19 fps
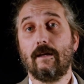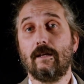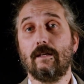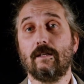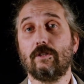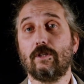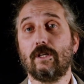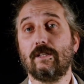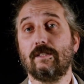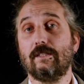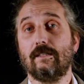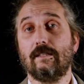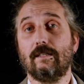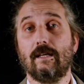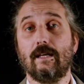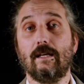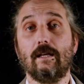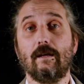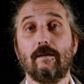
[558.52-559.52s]
Just
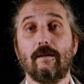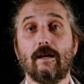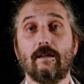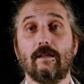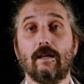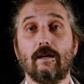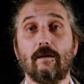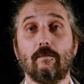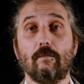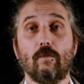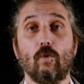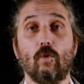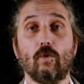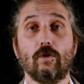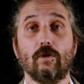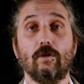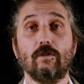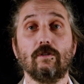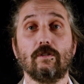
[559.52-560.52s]
think about the
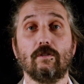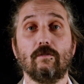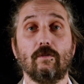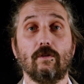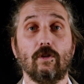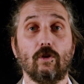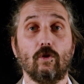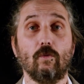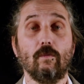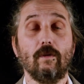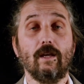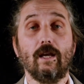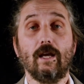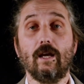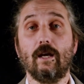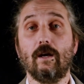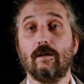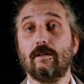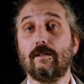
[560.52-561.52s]
importance for human
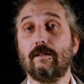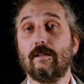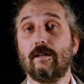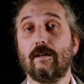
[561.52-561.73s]
health